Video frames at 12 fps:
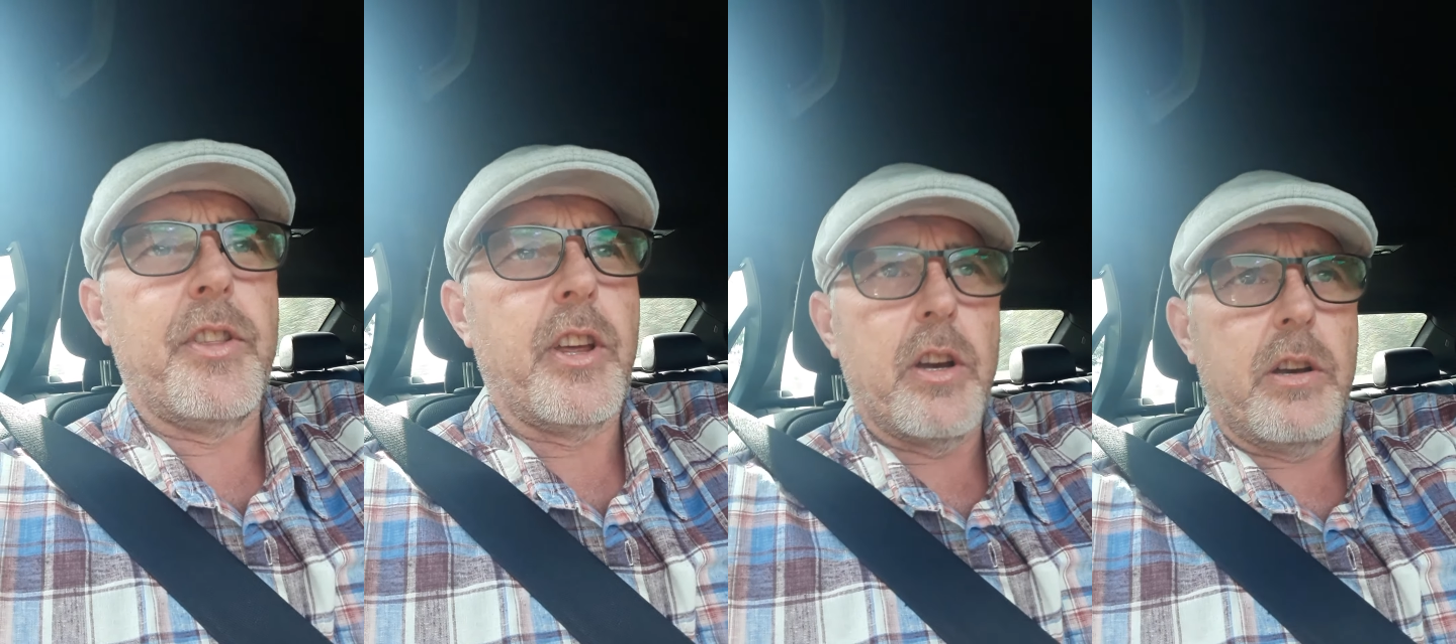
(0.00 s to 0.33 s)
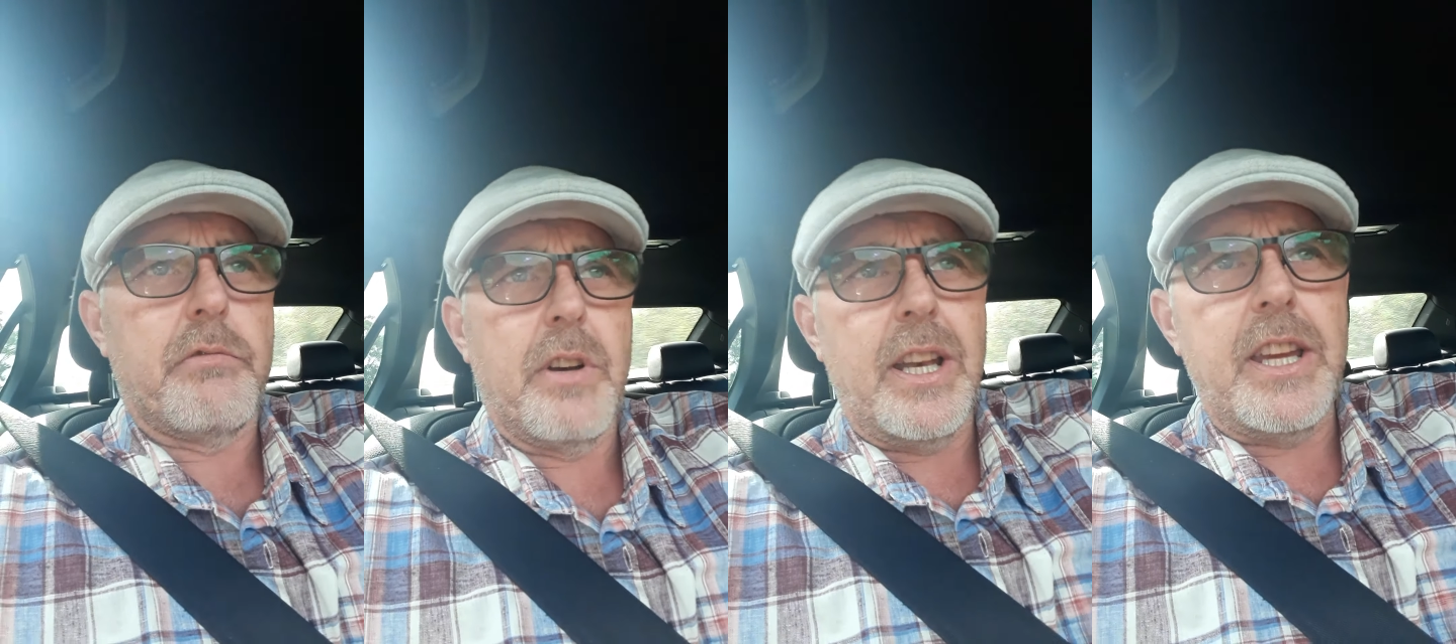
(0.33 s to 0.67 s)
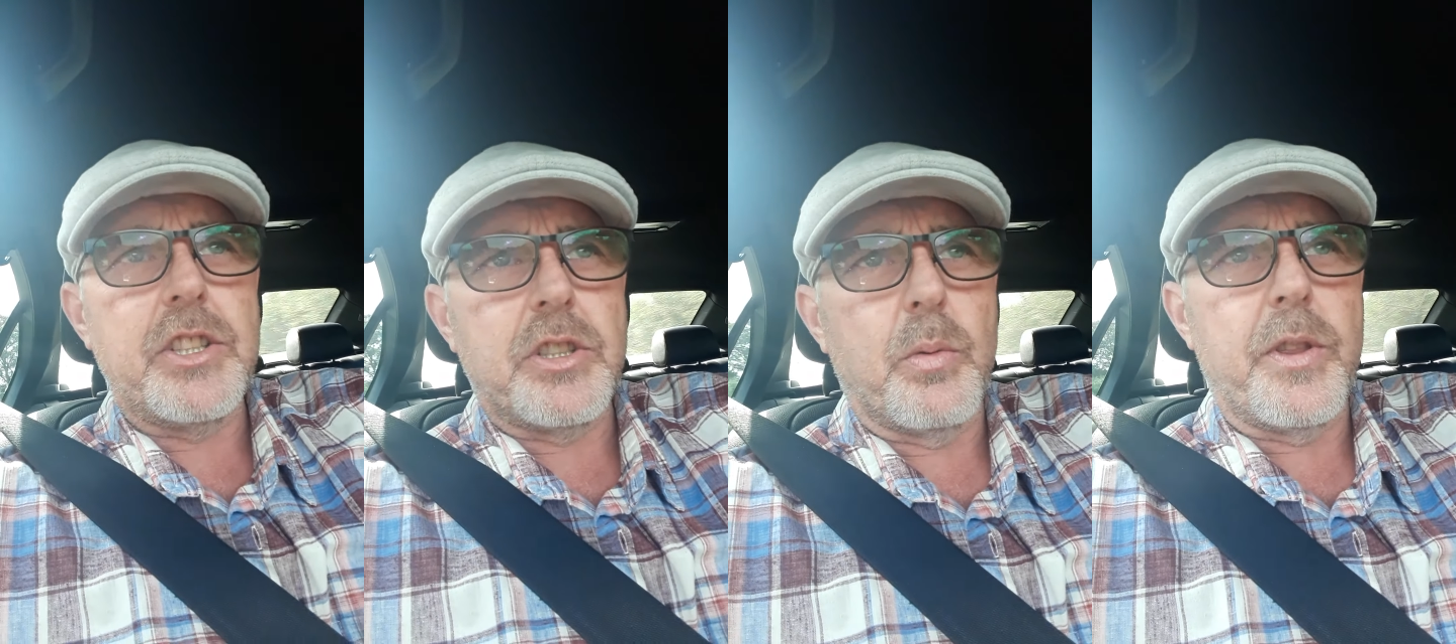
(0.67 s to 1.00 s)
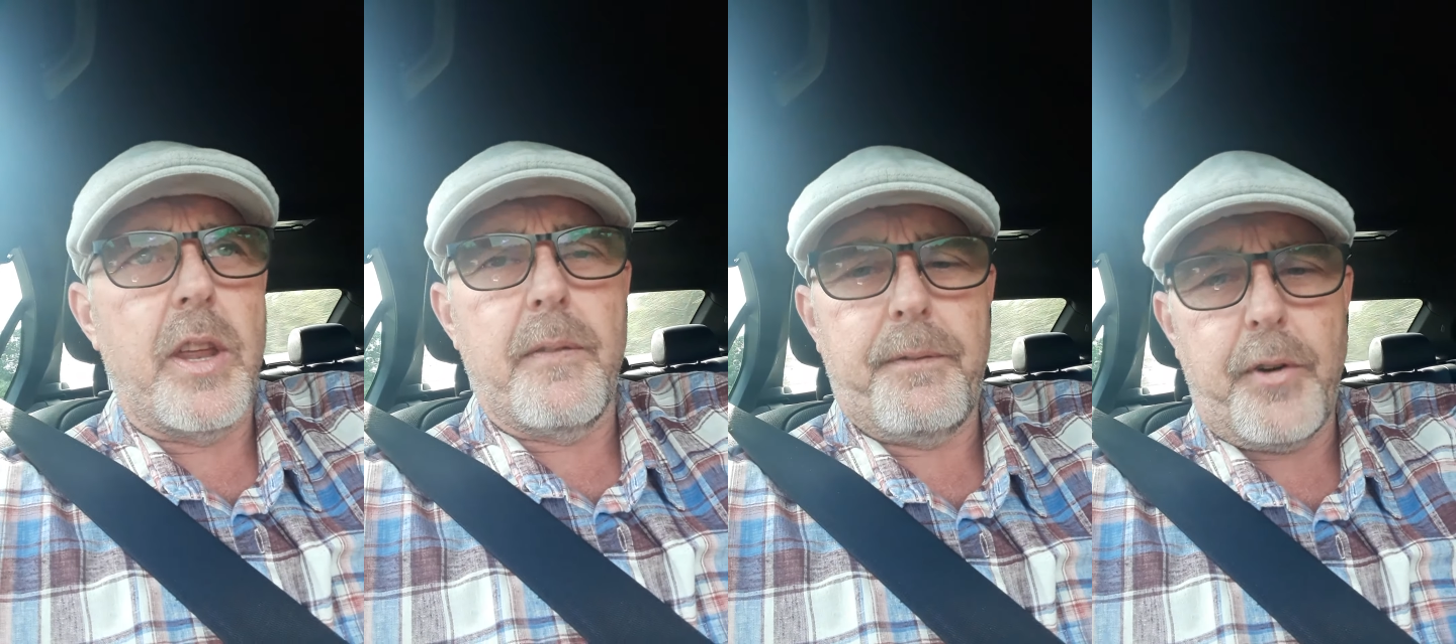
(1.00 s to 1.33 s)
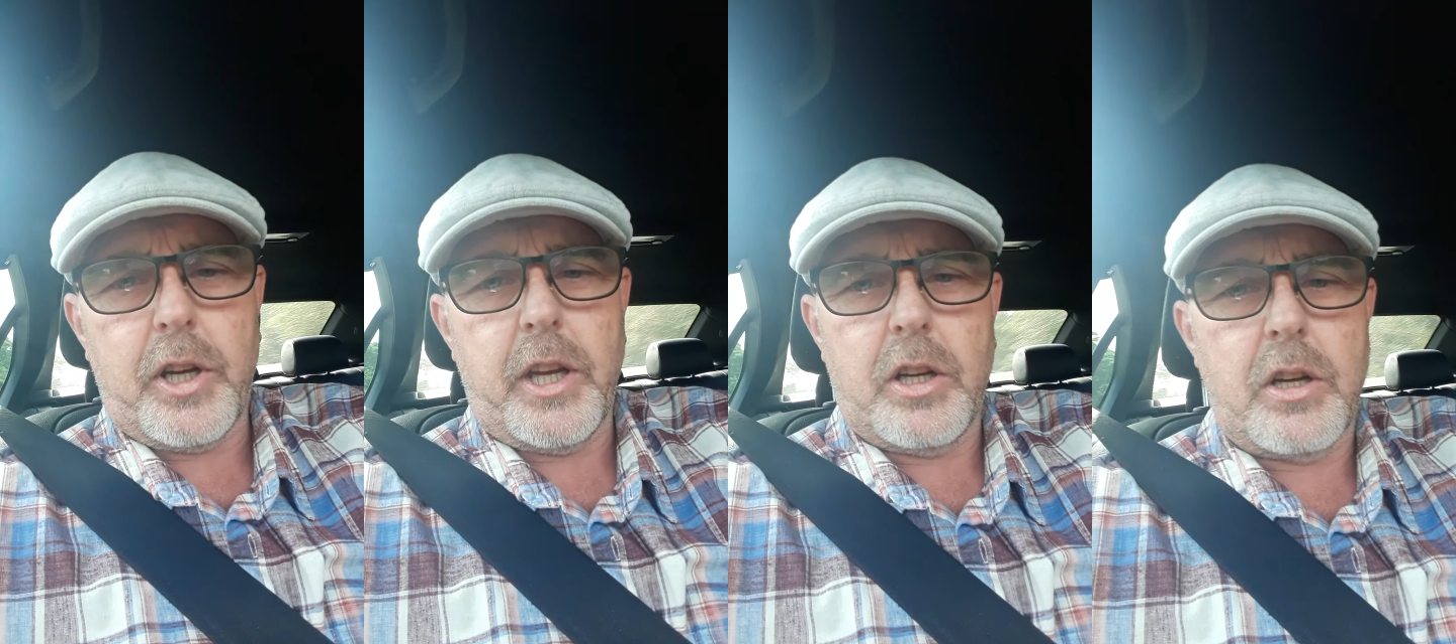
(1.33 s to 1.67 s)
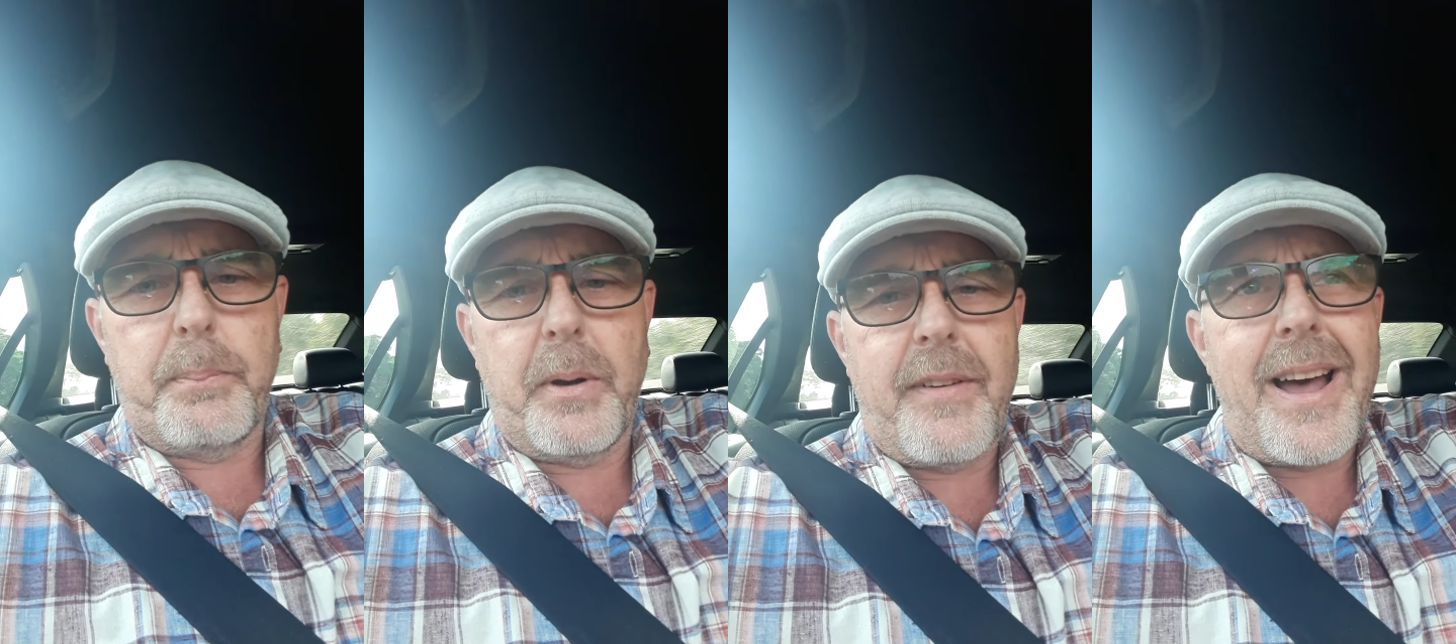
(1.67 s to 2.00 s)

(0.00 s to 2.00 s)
They're going to release you within fucking a couple